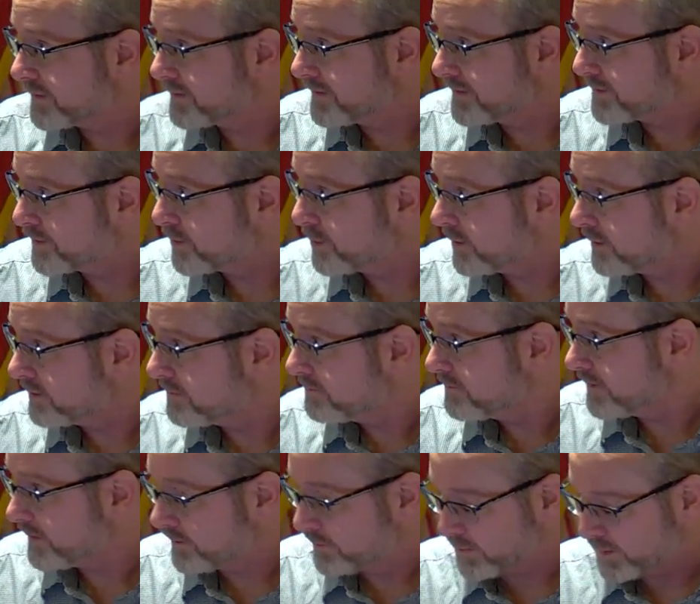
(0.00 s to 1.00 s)
get that to you in
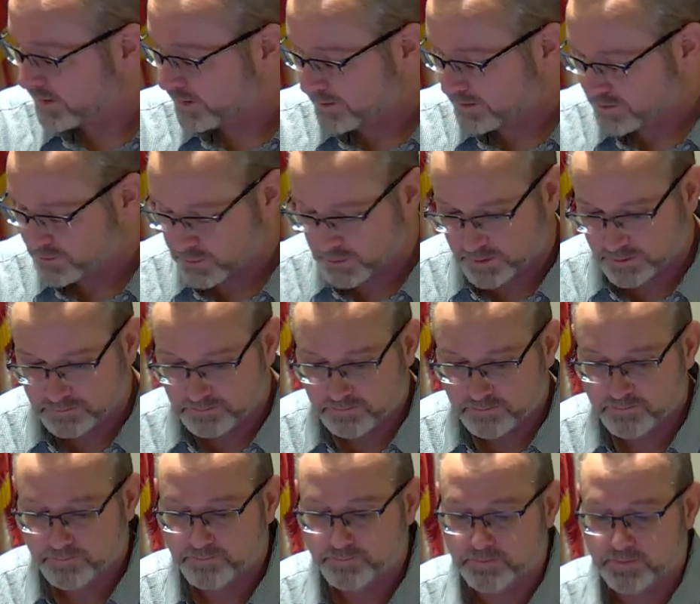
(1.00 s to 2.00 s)
a bit. I just want to
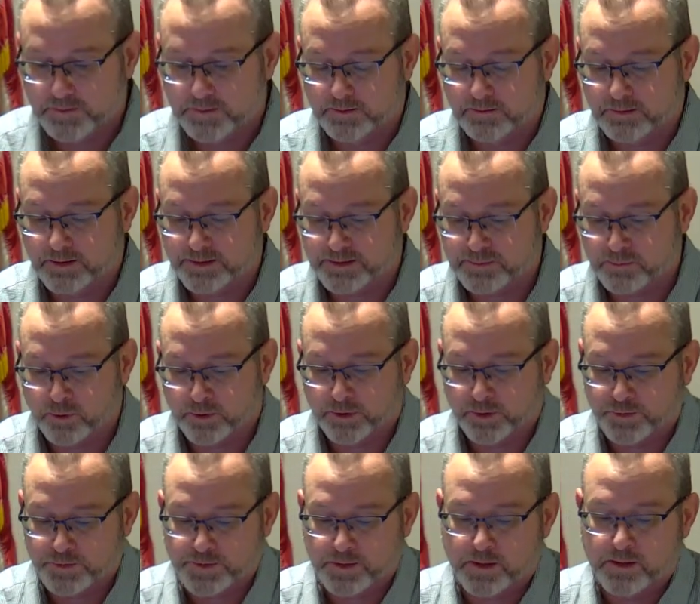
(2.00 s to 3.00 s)
take some more
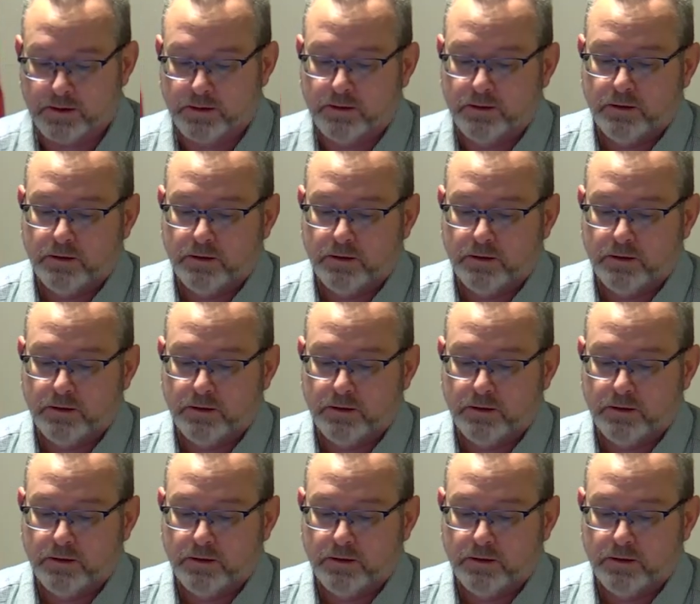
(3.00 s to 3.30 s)
notes on